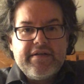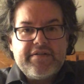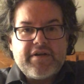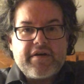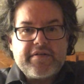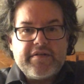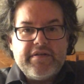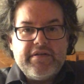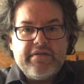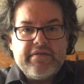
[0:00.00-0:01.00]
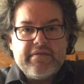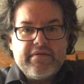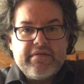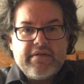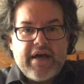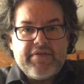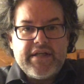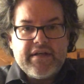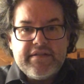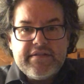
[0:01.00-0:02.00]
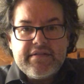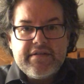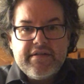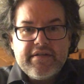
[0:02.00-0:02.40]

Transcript: "Doctor, you didn't have any onions?"